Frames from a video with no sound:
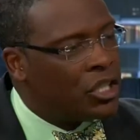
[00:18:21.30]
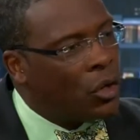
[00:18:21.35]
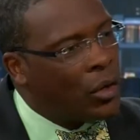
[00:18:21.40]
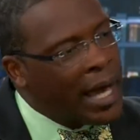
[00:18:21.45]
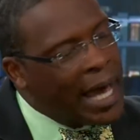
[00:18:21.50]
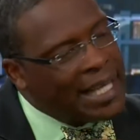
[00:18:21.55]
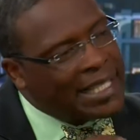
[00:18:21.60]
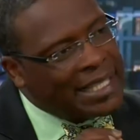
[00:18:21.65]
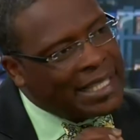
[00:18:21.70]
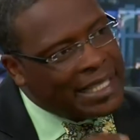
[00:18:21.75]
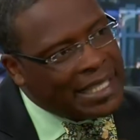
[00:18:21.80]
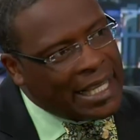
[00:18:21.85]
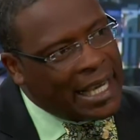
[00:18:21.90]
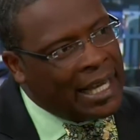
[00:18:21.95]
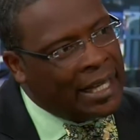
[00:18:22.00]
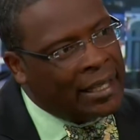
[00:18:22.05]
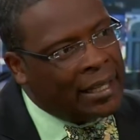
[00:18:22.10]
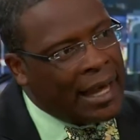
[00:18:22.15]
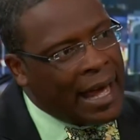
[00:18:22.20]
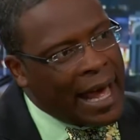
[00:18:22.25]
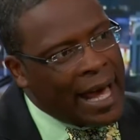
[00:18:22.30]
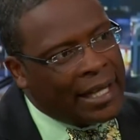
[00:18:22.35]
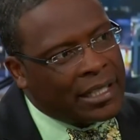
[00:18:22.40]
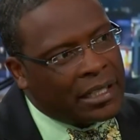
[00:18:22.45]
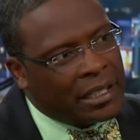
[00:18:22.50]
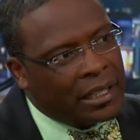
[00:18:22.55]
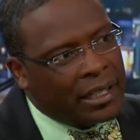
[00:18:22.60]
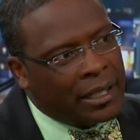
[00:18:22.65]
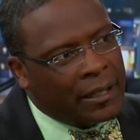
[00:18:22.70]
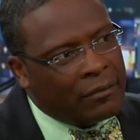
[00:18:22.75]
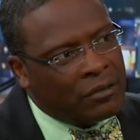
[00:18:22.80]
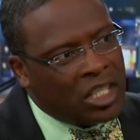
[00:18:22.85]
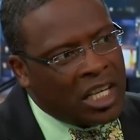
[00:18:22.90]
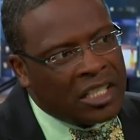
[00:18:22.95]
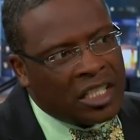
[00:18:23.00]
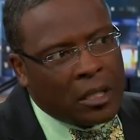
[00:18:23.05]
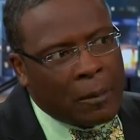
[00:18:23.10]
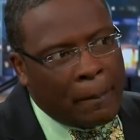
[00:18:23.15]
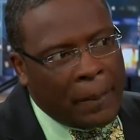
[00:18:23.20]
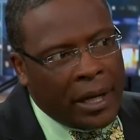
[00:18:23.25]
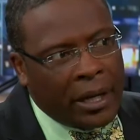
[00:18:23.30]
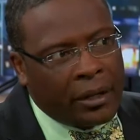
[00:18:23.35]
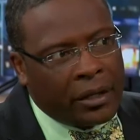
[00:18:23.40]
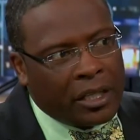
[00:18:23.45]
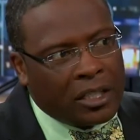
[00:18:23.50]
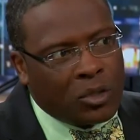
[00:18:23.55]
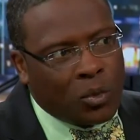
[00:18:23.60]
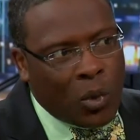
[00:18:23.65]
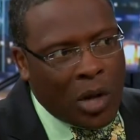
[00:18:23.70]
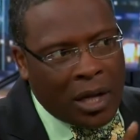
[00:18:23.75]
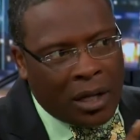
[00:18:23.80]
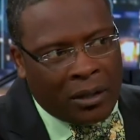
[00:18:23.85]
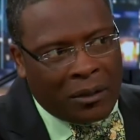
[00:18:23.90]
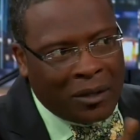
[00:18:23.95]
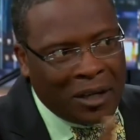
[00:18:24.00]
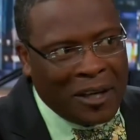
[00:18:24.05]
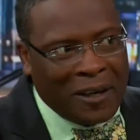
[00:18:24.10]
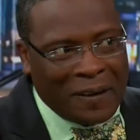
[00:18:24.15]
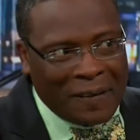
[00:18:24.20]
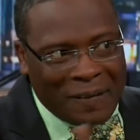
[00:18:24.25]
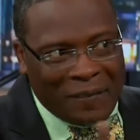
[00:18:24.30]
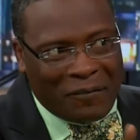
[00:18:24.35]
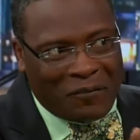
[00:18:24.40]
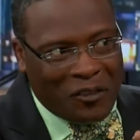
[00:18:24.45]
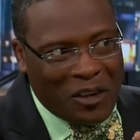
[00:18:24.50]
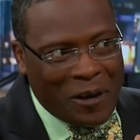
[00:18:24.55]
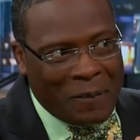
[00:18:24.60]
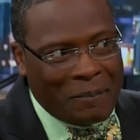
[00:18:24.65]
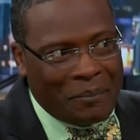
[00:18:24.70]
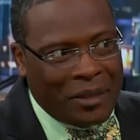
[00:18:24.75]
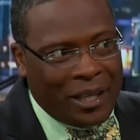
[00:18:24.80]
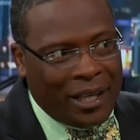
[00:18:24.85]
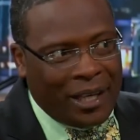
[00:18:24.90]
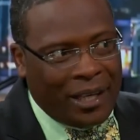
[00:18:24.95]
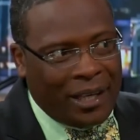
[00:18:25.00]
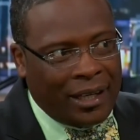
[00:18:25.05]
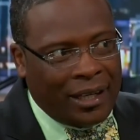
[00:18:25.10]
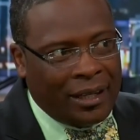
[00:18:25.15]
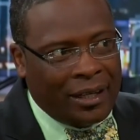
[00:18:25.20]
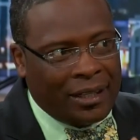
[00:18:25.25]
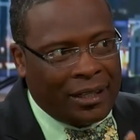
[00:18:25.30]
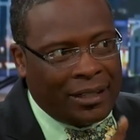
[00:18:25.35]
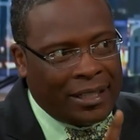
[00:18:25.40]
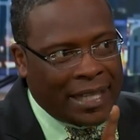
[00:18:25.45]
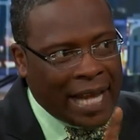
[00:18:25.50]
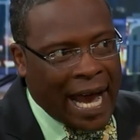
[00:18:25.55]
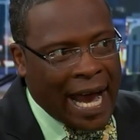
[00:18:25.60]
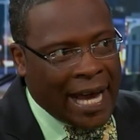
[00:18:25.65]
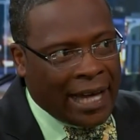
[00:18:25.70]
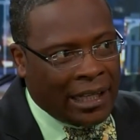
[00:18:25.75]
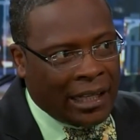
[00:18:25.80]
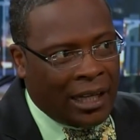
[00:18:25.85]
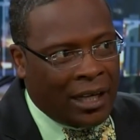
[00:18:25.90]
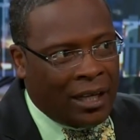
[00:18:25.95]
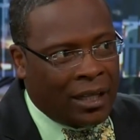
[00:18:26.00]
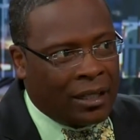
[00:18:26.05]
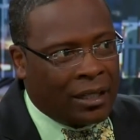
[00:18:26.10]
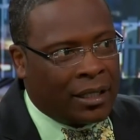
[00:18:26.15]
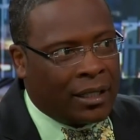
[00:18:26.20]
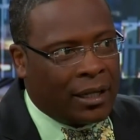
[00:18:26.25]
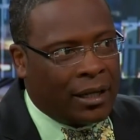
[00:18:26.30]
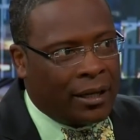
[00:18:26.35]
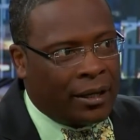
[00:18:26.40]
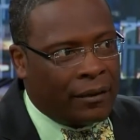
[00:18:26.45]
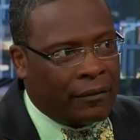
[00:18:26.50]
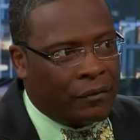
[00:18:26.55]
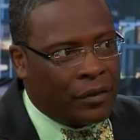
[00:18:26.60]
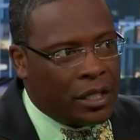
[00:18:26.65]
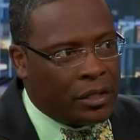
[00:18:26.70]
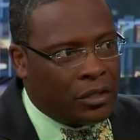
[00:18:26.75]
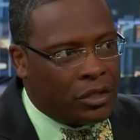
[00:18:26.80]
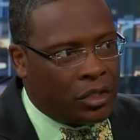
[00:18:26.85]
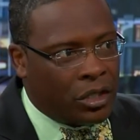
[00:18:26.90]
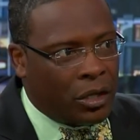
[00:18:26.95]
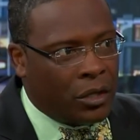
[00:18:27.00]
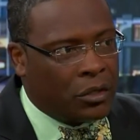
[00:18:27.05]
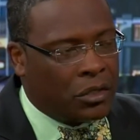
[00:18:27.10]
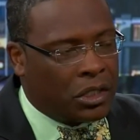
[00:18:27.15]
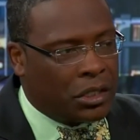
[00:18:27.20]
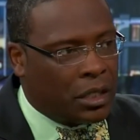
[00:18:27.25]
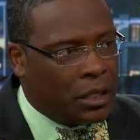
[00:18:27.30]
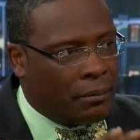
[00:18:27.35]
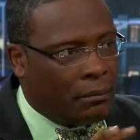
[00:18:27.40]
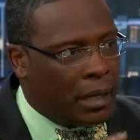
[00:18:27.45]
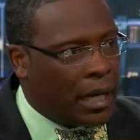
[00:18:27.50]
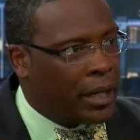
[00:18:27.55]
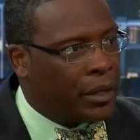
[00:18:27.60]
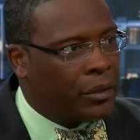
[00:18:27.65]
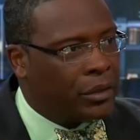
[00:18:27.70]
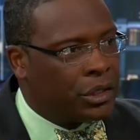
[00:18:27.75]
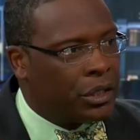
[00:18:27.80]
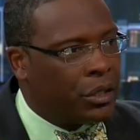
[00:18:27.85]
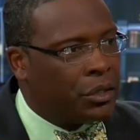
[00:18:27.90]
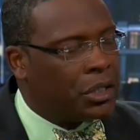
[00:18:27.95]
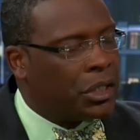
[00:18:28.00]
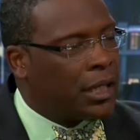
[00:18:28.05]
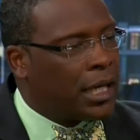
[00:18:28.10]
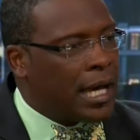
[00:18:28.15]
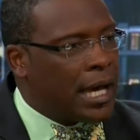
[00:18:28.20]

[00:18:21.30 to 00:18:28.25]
so has sin actually disappeared as well from the dialogue of the church, the modern church